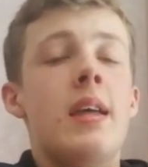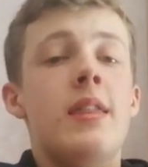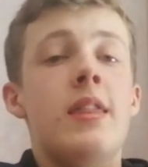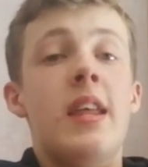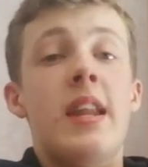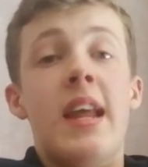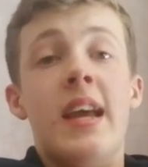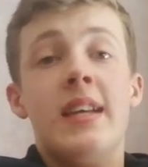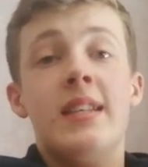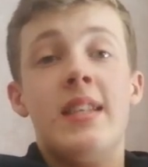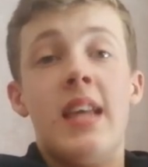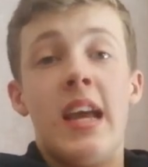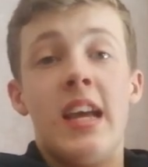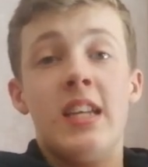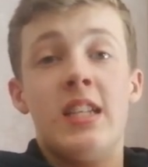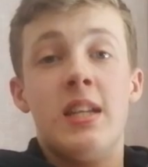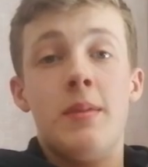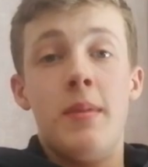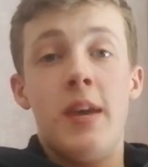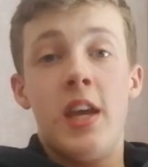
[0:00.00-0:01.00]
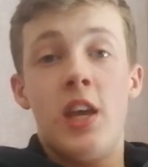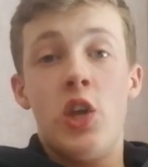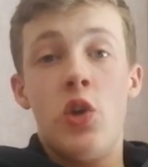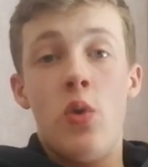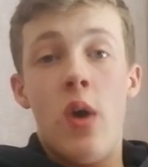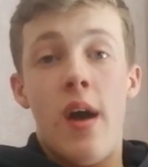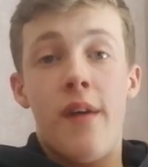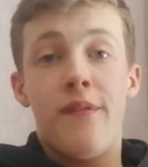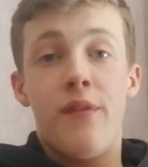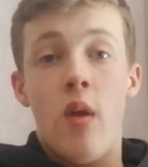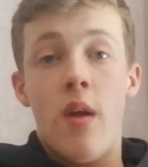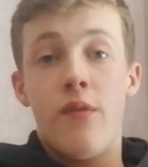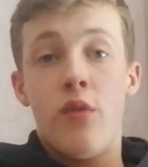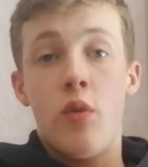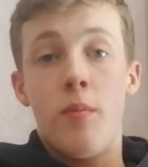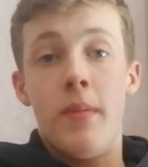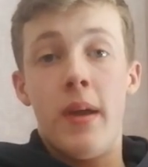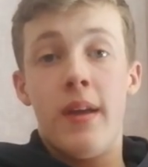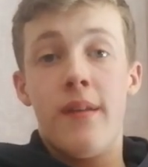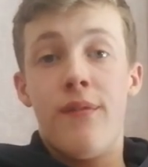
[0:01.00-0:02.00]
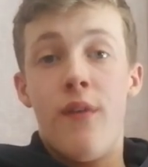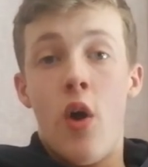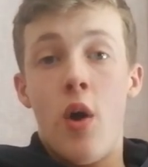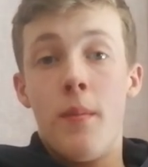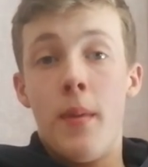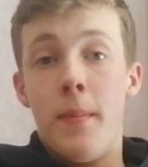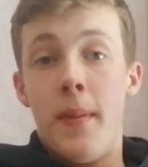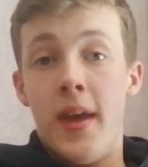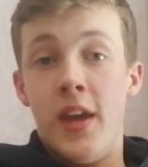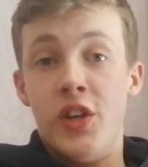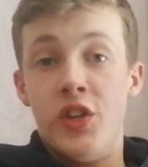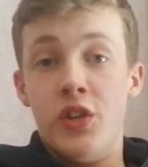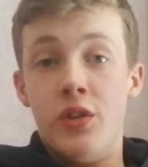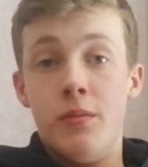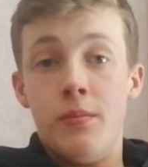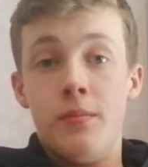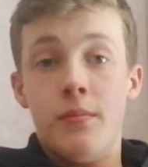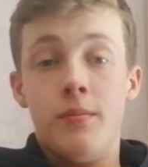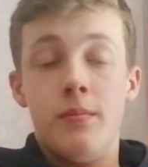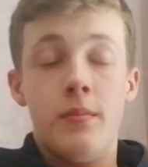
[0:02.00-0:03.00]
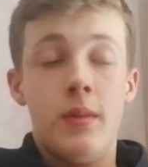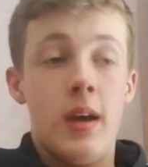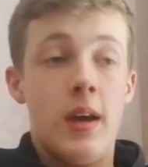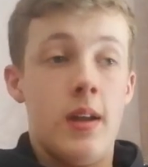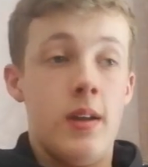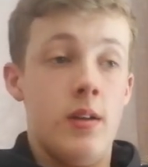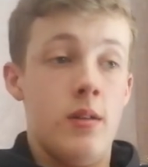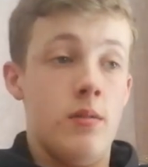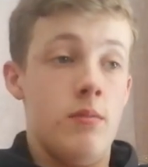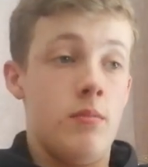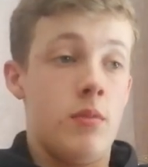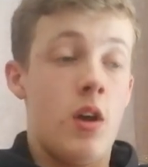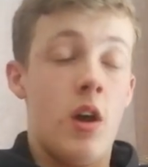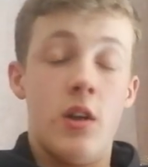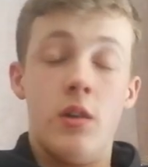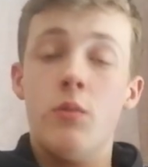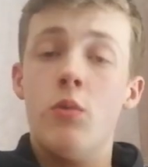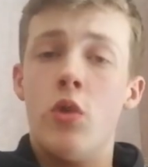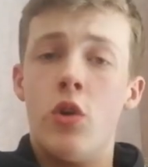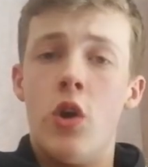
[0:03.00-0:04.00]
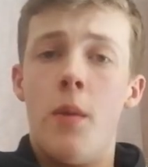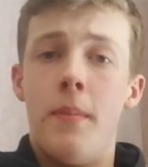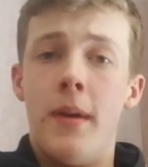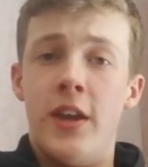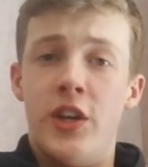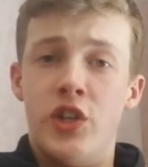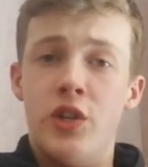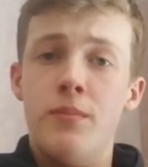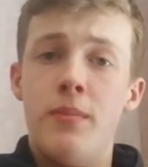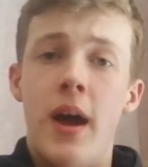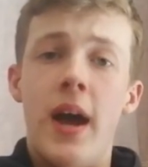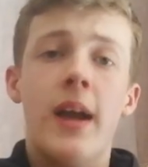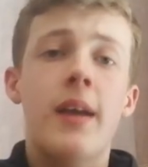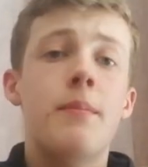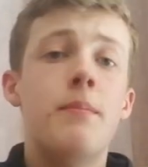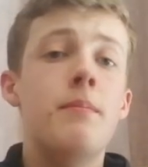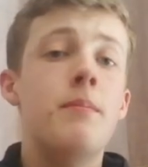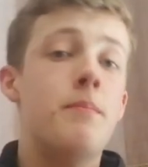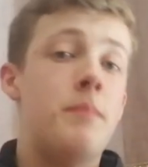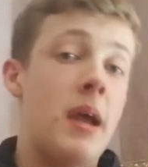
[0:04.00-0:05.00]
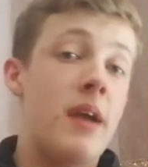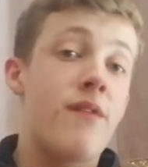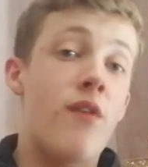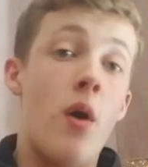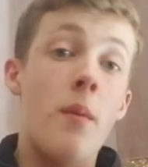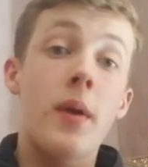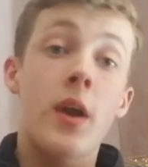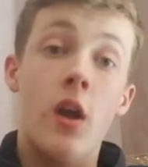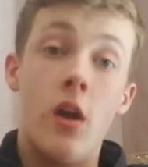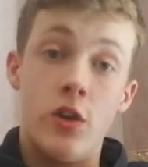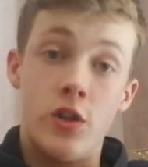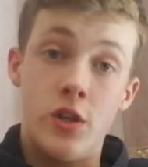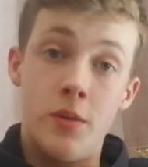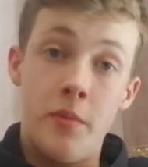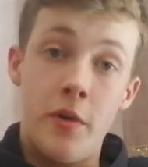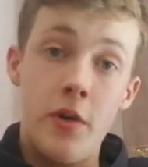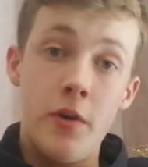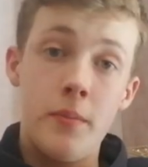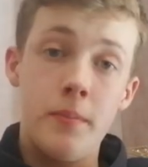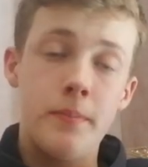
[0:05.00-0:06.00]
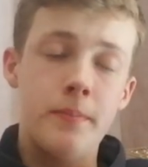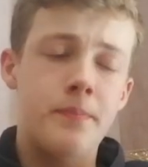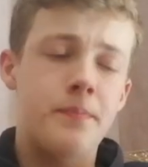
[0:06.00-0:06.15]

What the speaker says: The next thing is to make you a forever big pharma patient and cut, well, not patient, but a big pharma customer.